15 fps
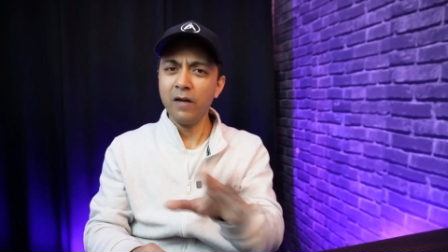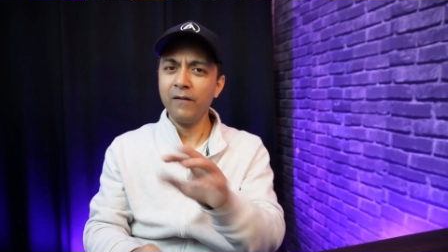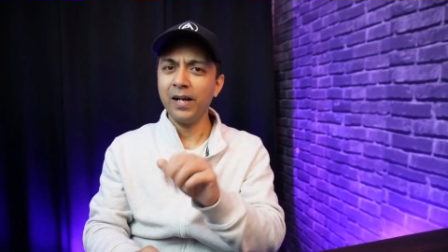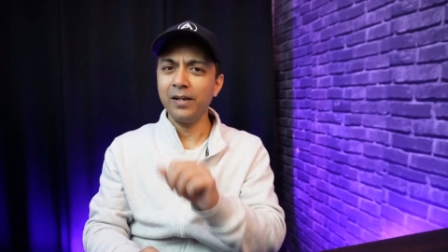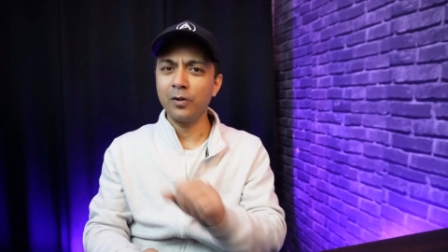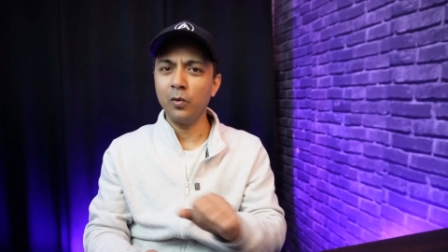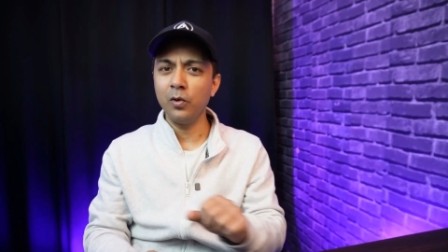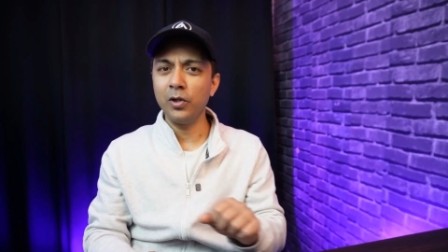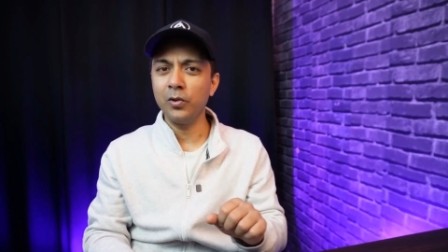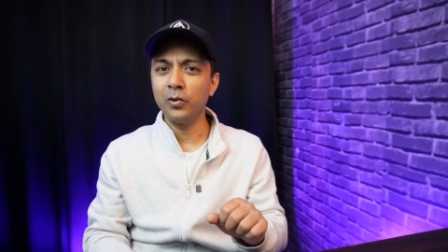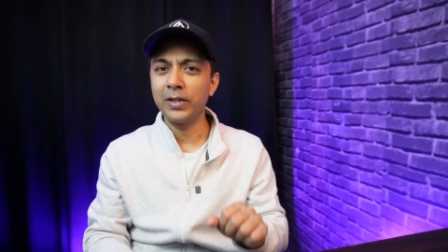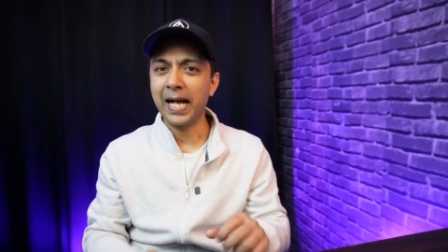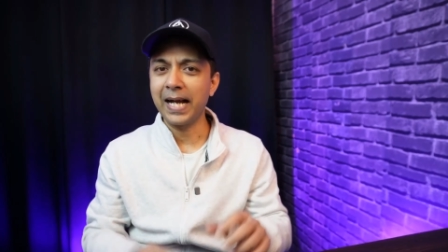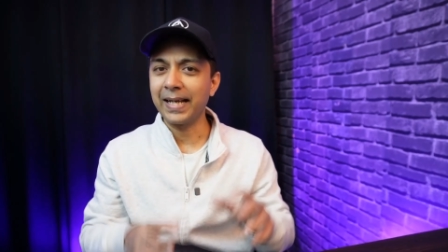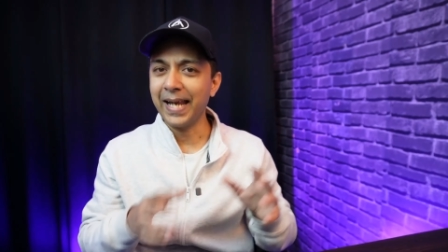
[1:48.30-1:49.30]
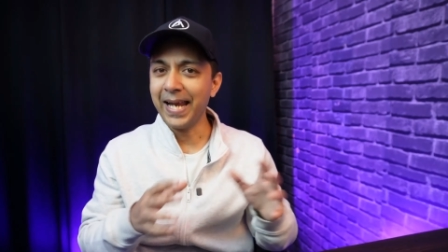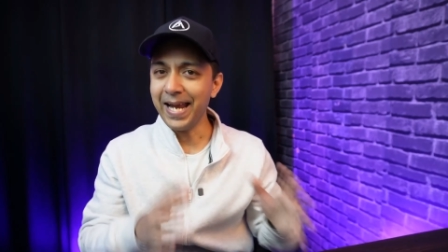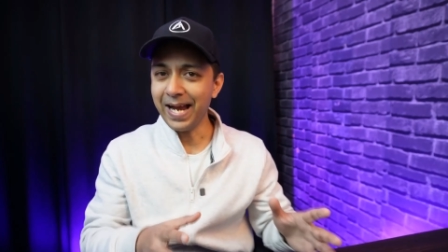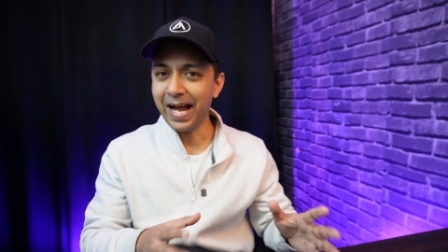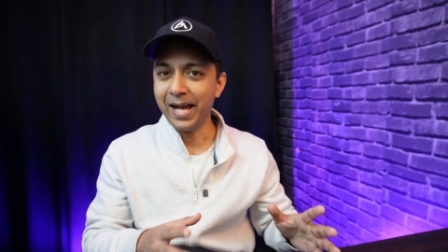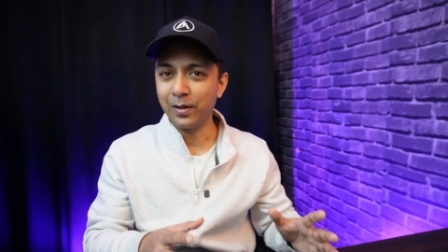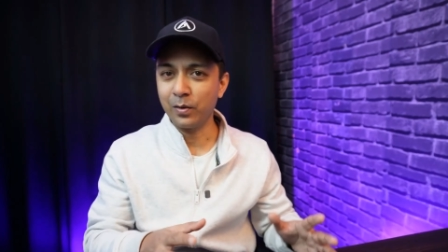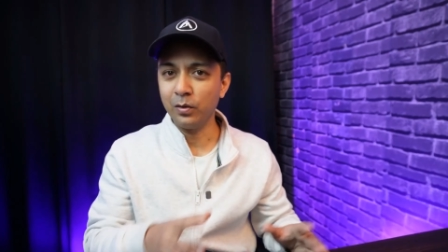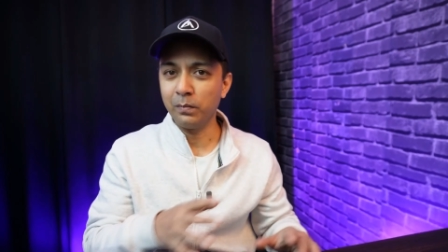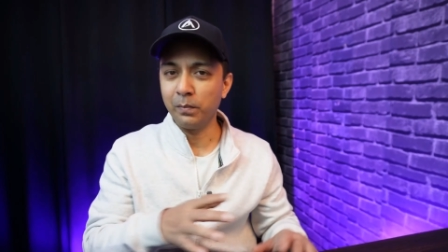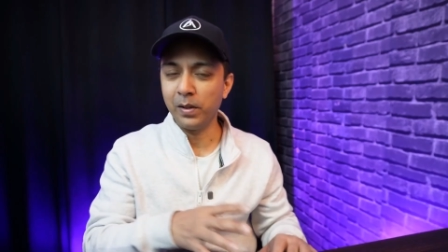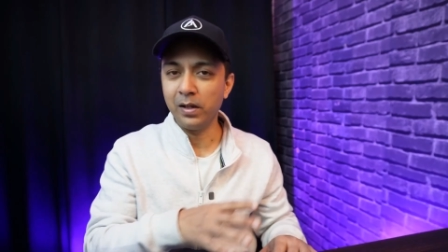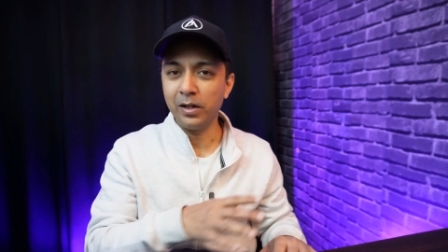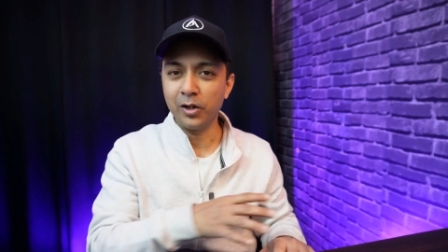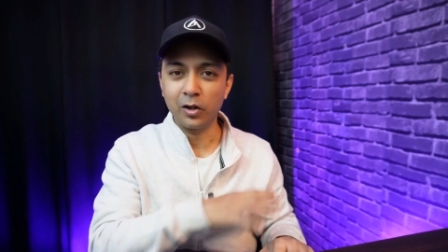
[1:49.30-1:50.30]
if I told you that AI could
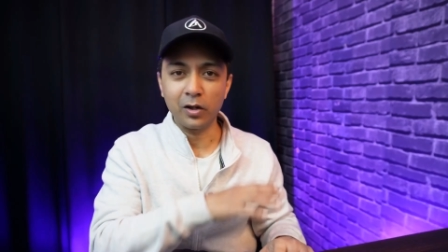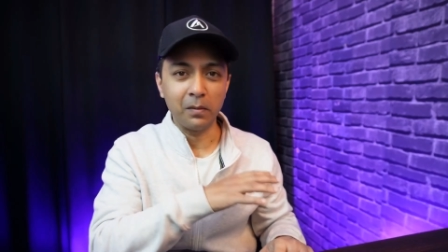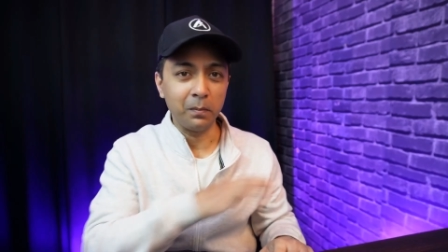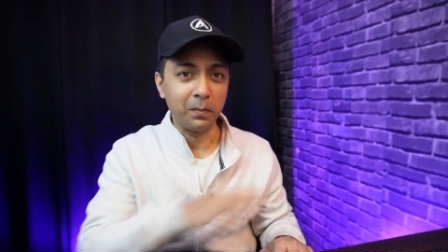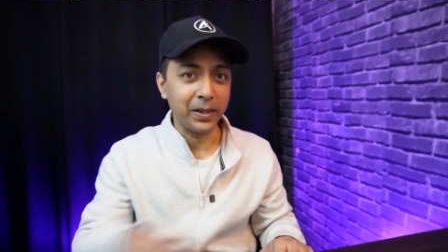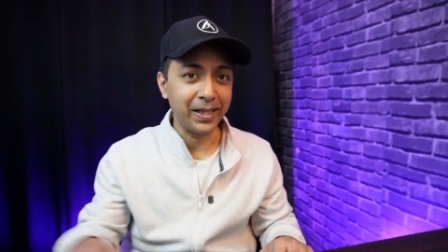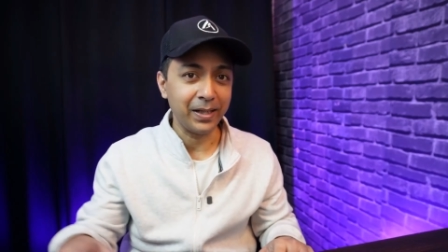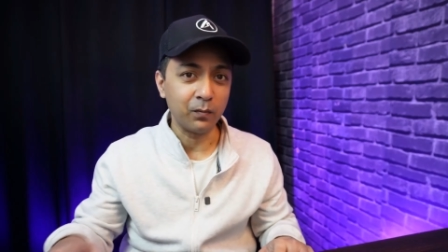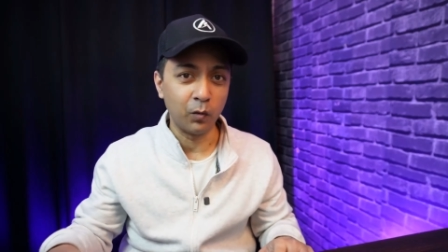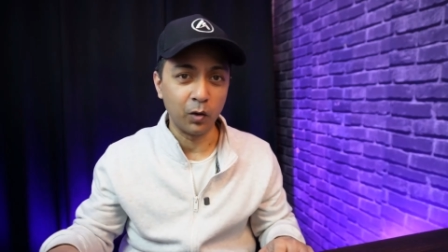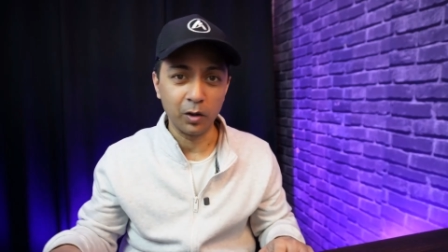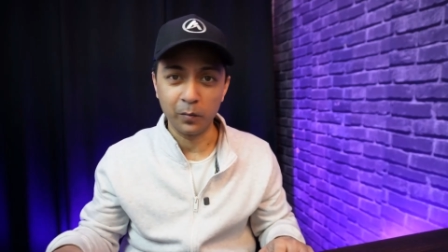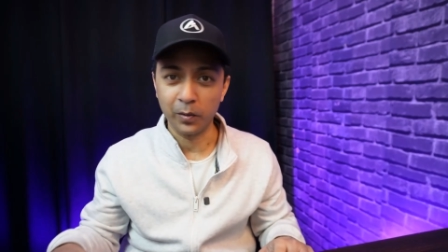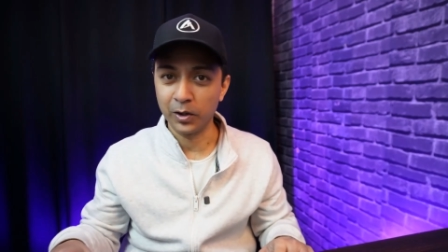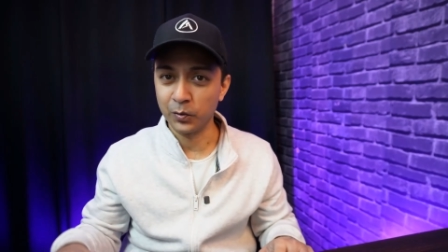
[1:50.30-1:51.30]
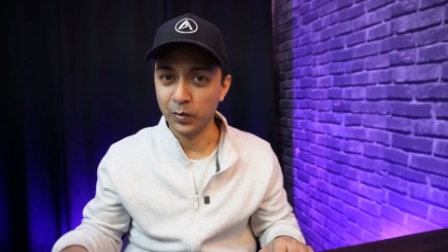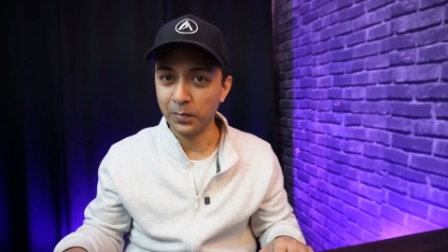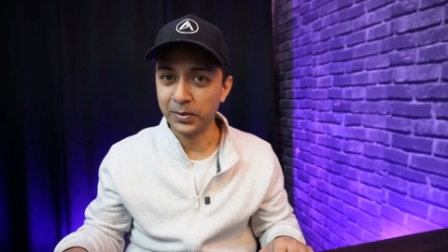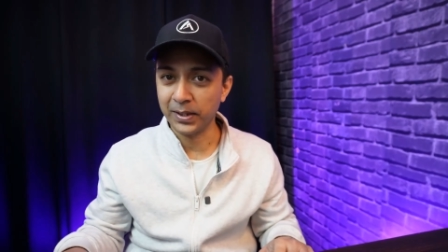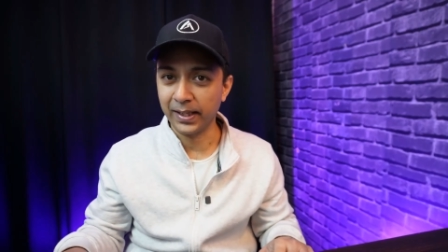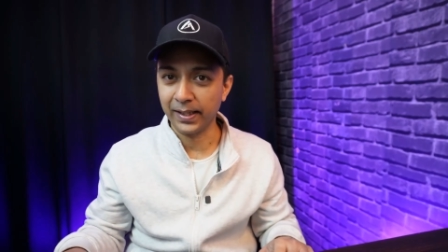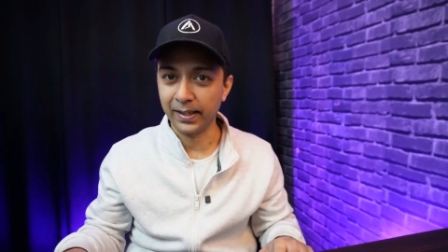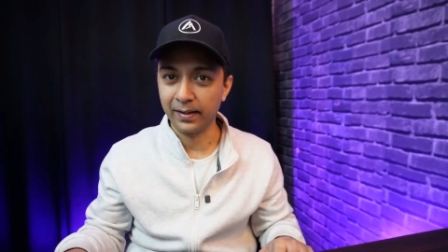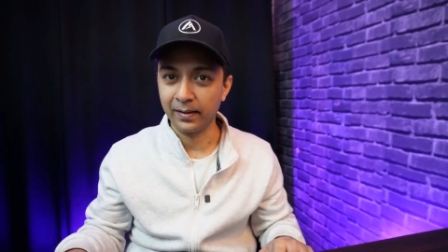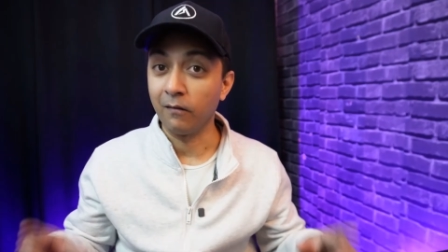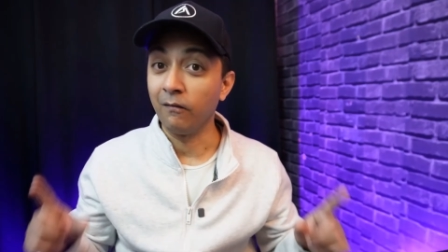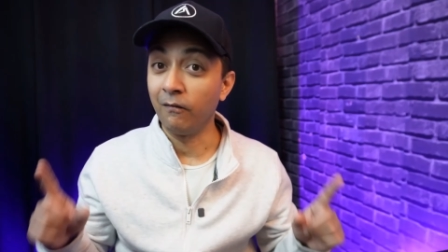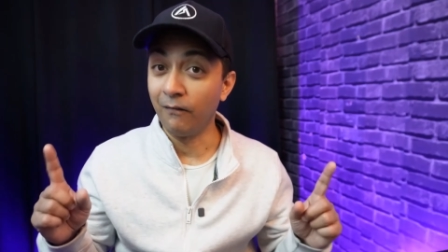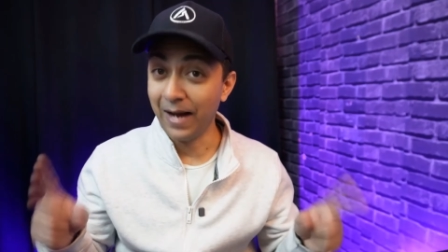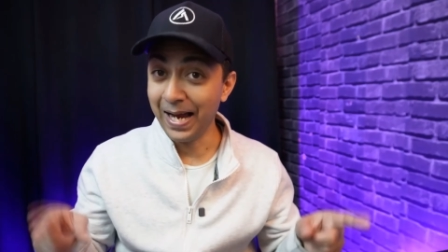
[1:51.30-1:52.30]
build your complete WordPress website?
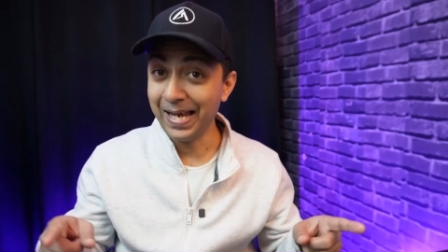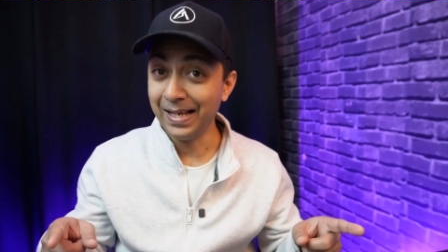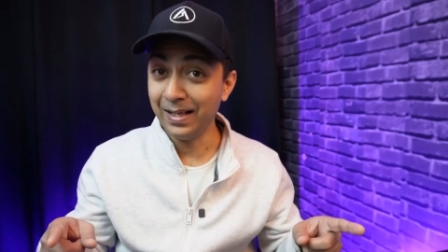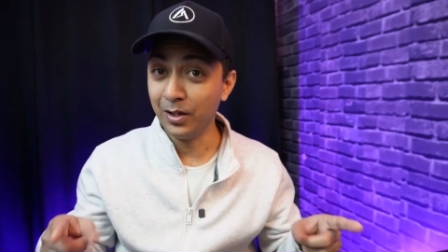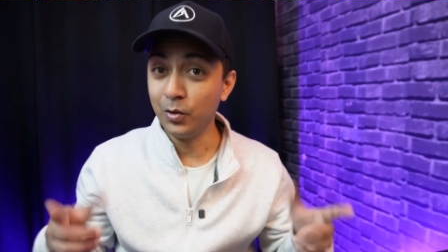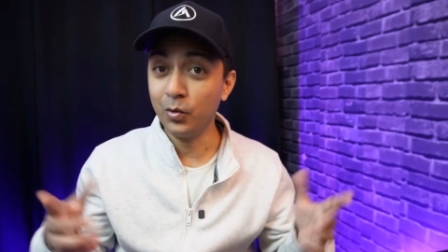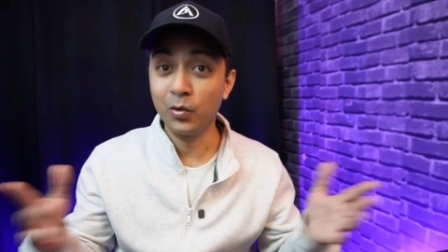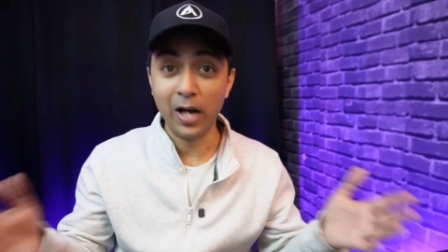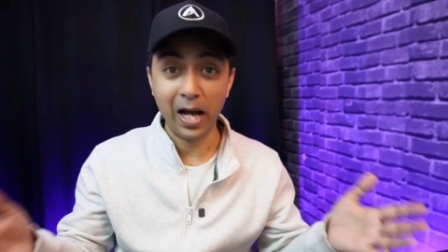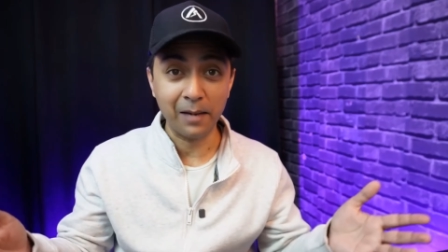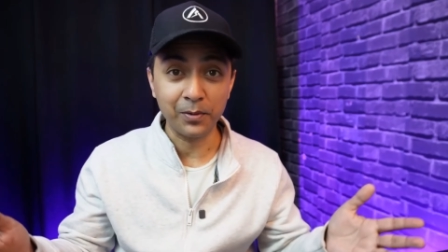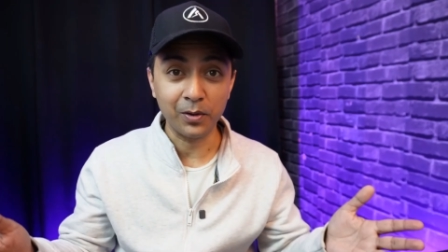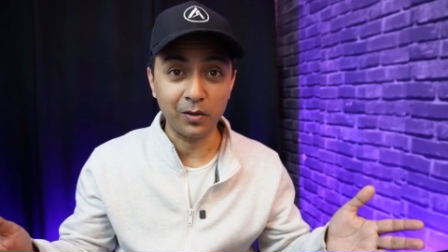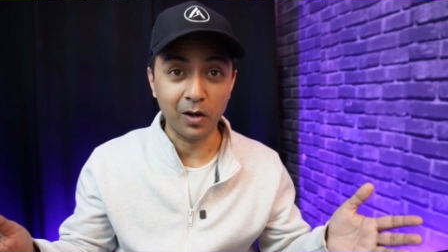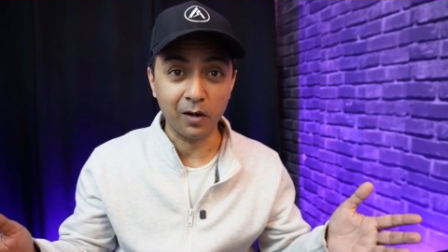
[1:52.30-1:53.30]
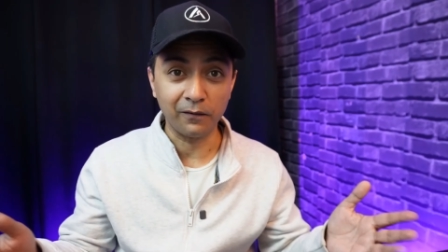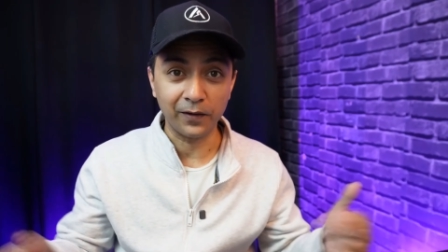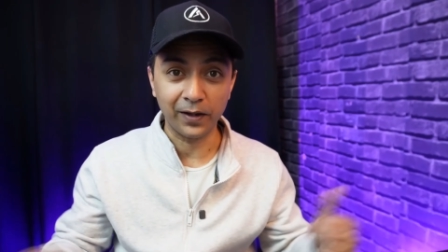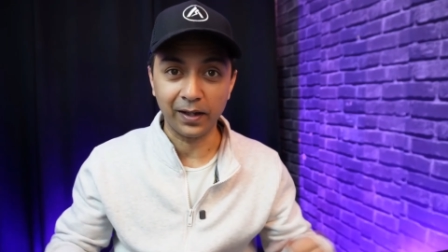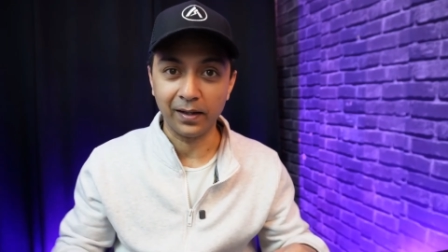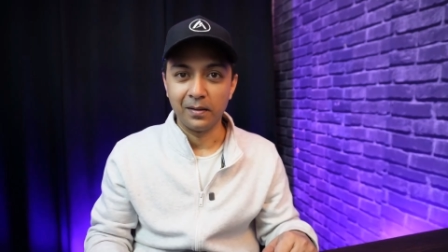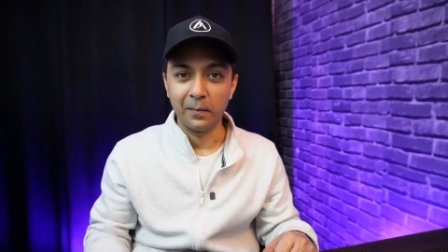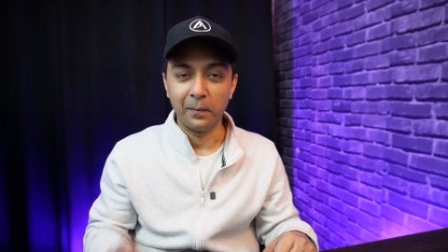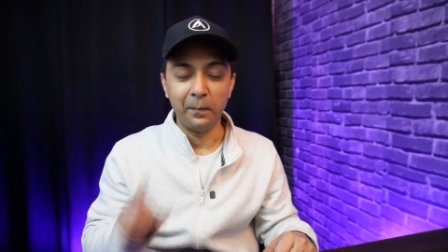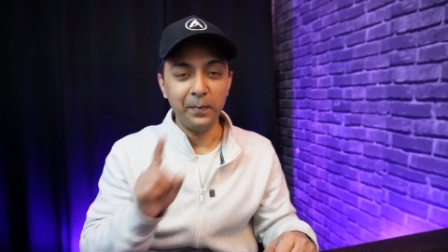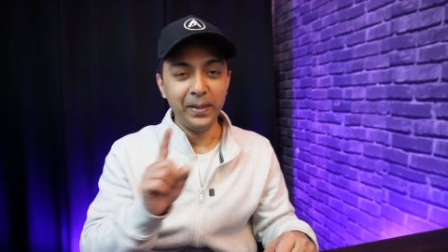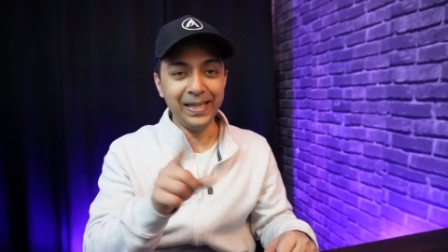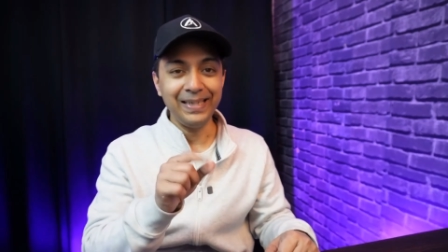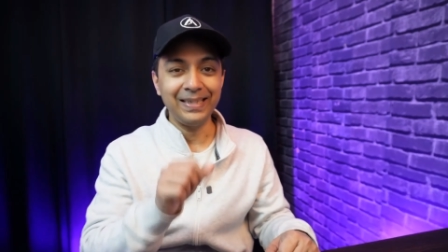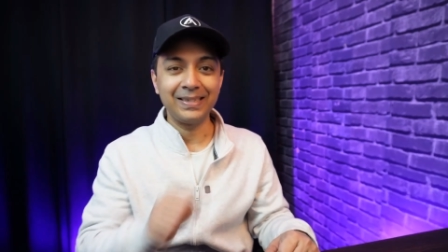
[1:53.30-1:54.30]
While you grab your coffee,
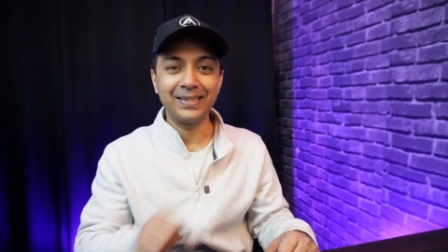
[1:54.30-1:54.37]
meet